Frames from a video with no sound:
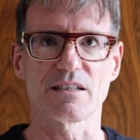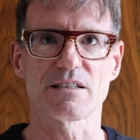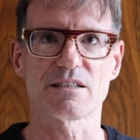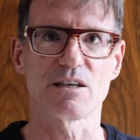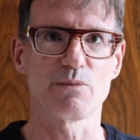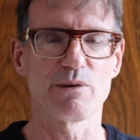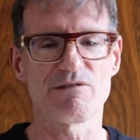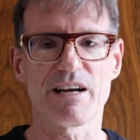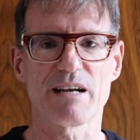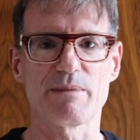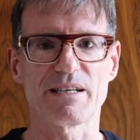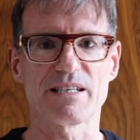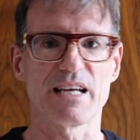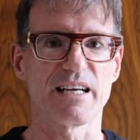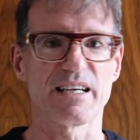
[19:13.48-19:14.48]
So we ran
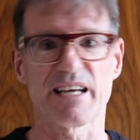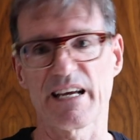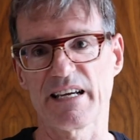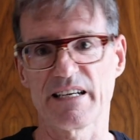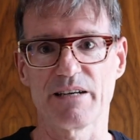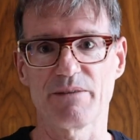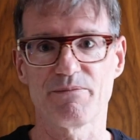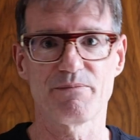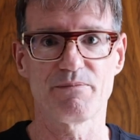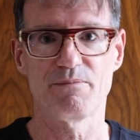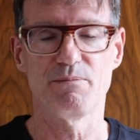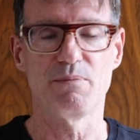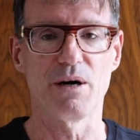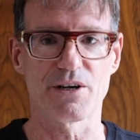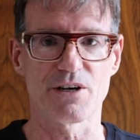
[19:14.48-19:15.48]
about 10K and then
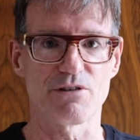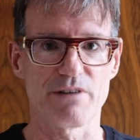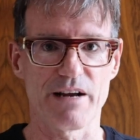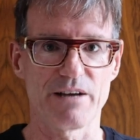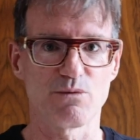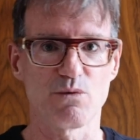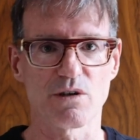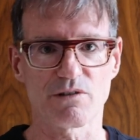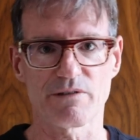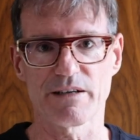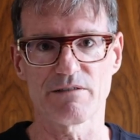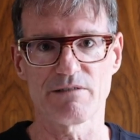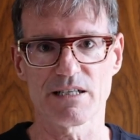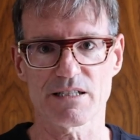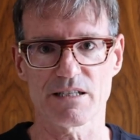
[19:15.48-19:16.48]
potted around, walked
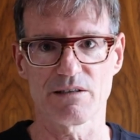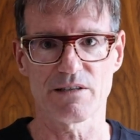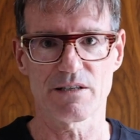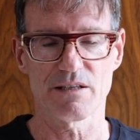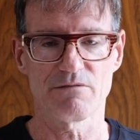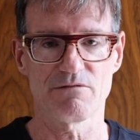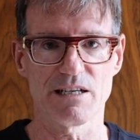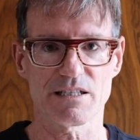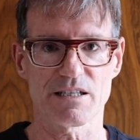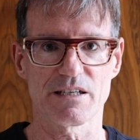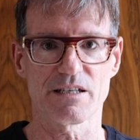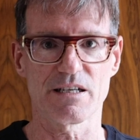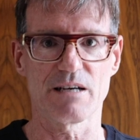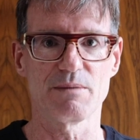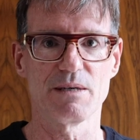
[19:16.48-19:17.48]
around the rest of
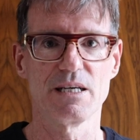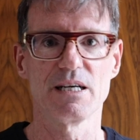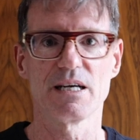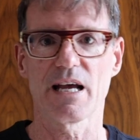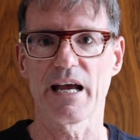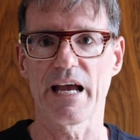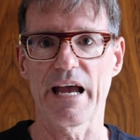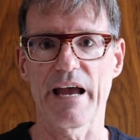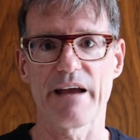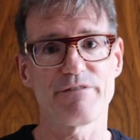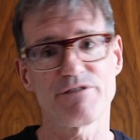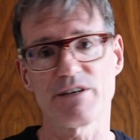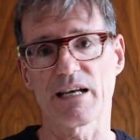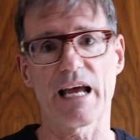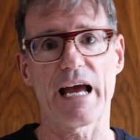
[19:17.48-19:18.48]
the time.
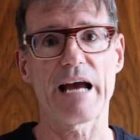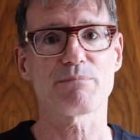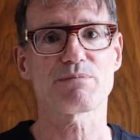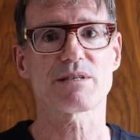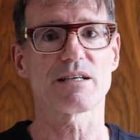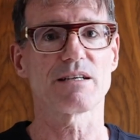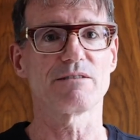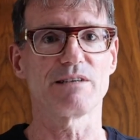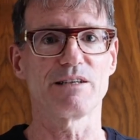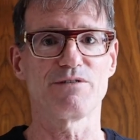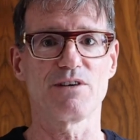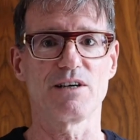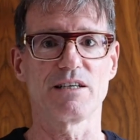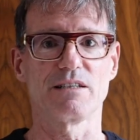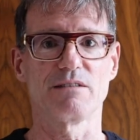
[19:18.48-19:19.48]
Feel absolutely
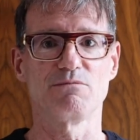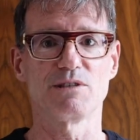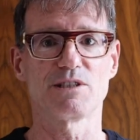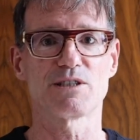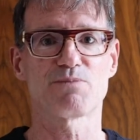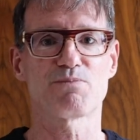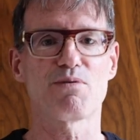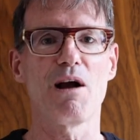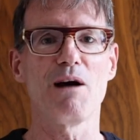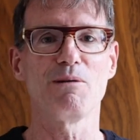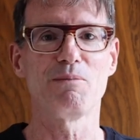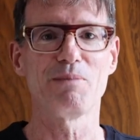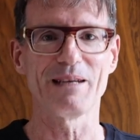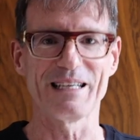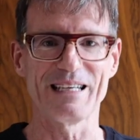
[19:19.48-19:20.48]
fine, which is
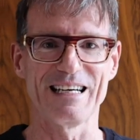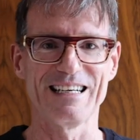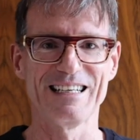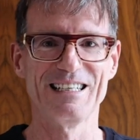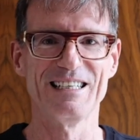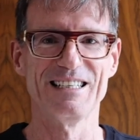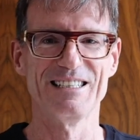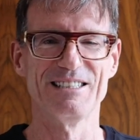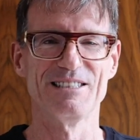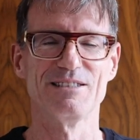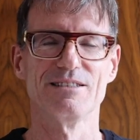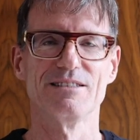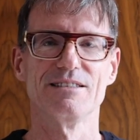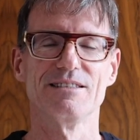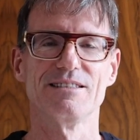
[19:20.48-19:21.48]
probably
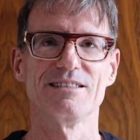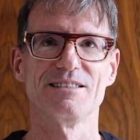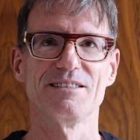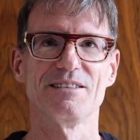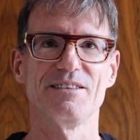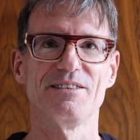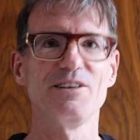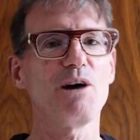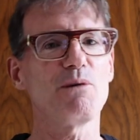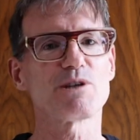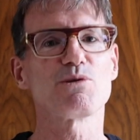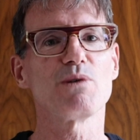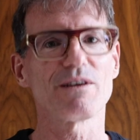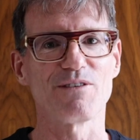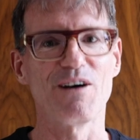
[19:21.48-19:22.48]
not
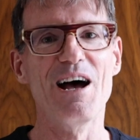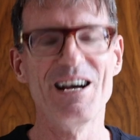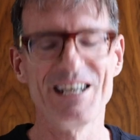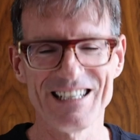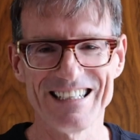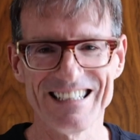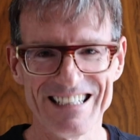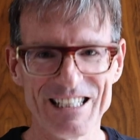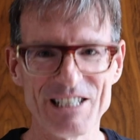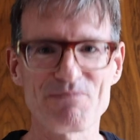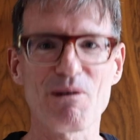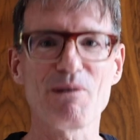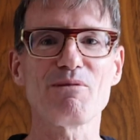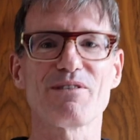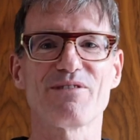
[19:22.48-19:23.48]
what you want to. You
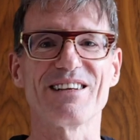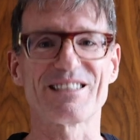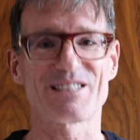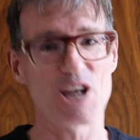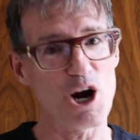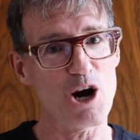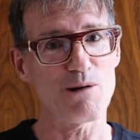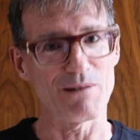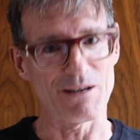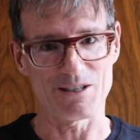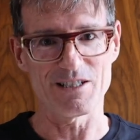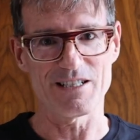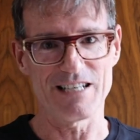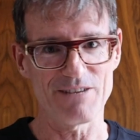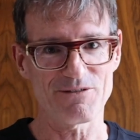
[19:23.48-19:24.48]
probably want to feel terrible
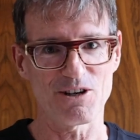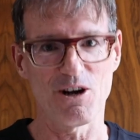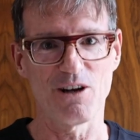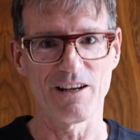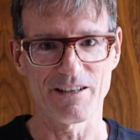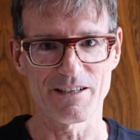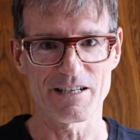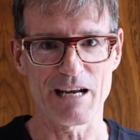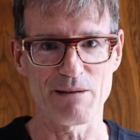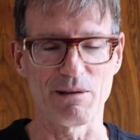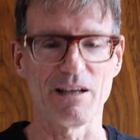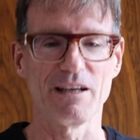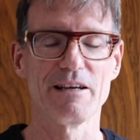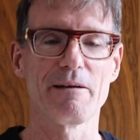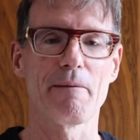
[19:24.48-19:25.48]
because you left it all on the
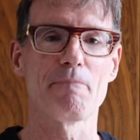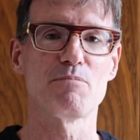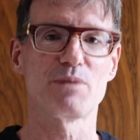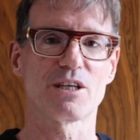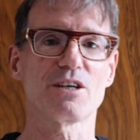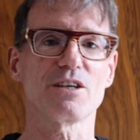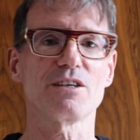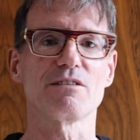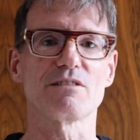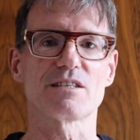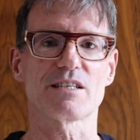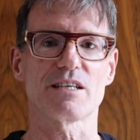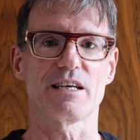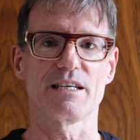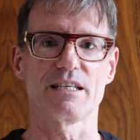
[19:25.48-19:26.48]
table. But the good
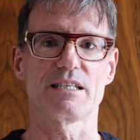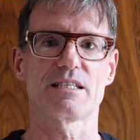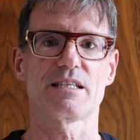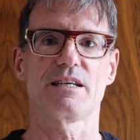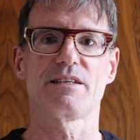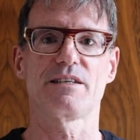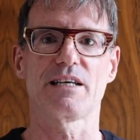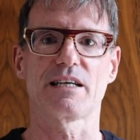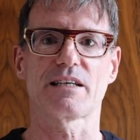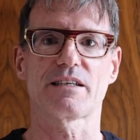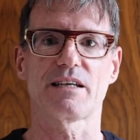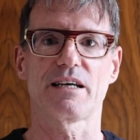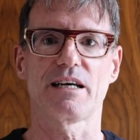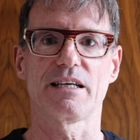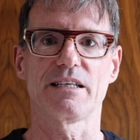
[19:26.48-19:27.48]
news is that
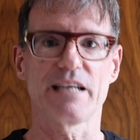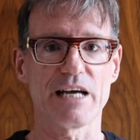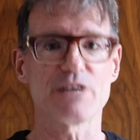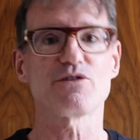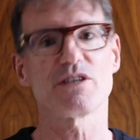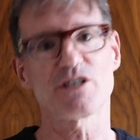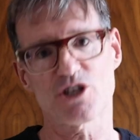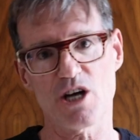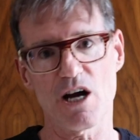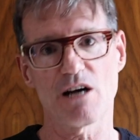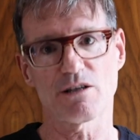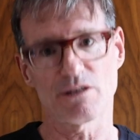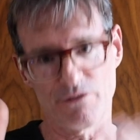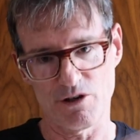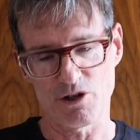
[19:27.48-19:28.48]
the entry to
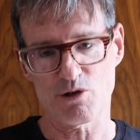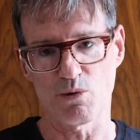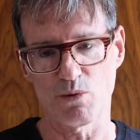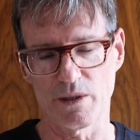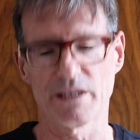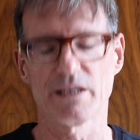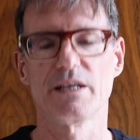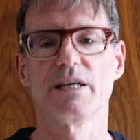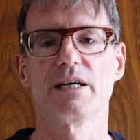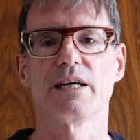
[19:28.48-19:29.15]
Chicago, the virtual one,